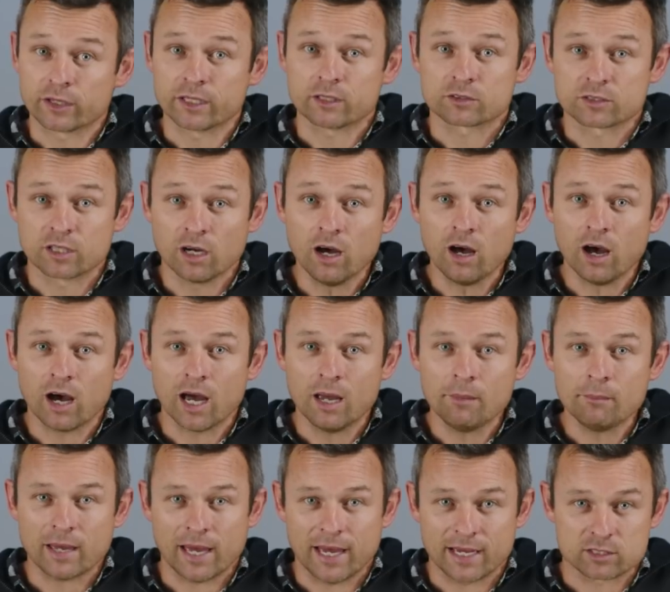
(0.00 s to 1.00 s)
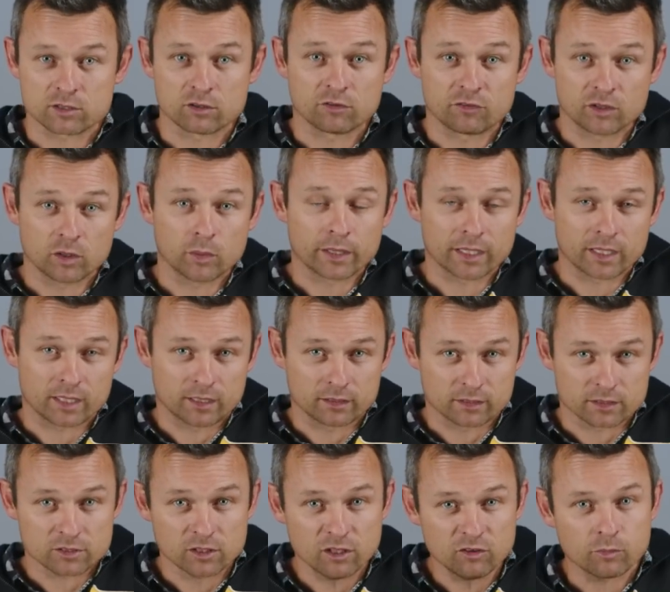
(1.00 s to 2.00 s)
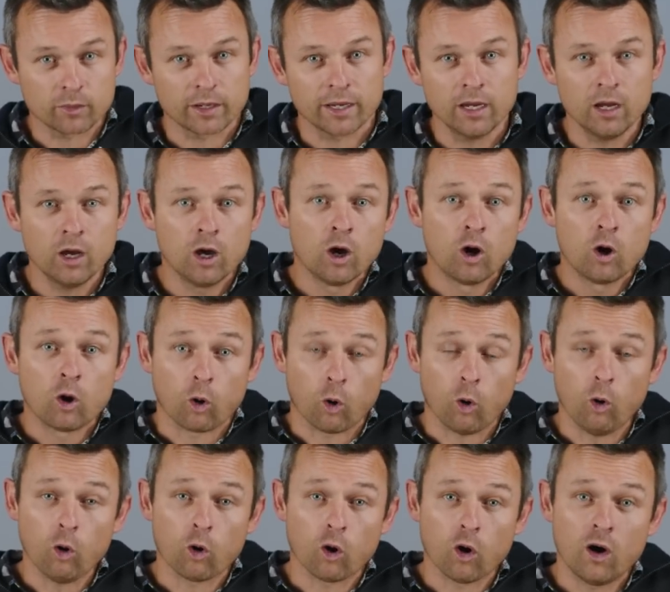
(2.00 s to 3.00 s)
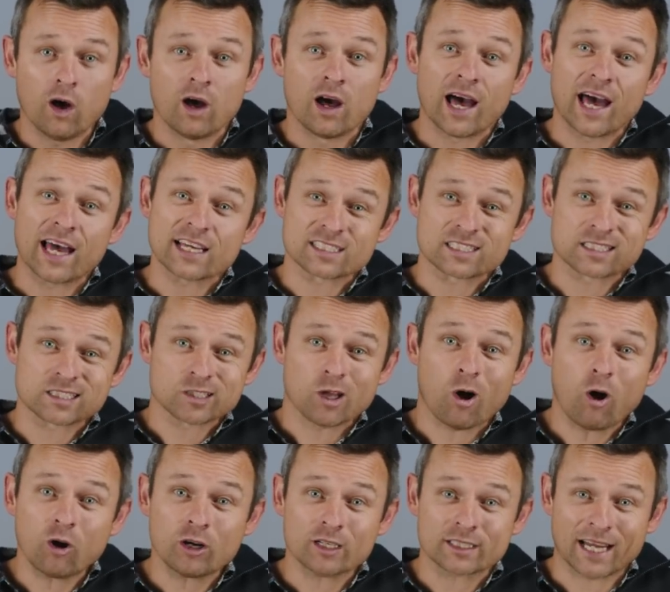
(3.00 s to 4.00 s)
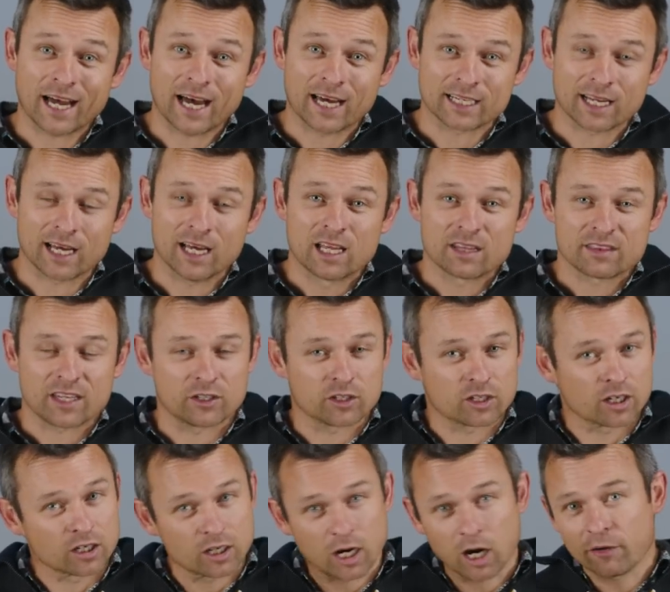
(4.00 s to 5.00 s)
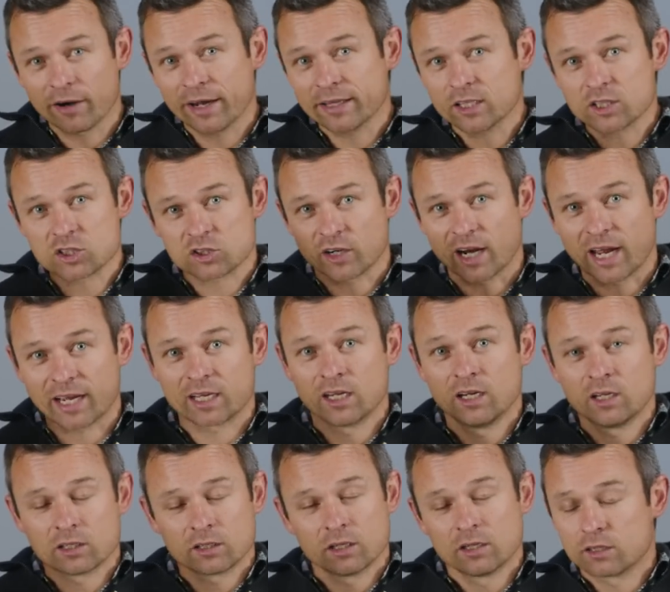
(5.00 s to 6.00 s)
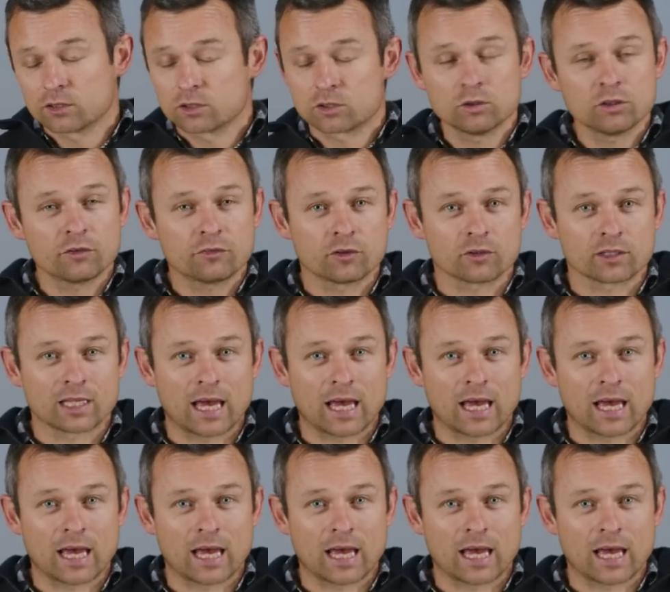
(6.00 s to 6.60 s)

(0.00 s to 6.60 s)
real time as you're viewing it in the software, or as log data that you can go around the track, do a few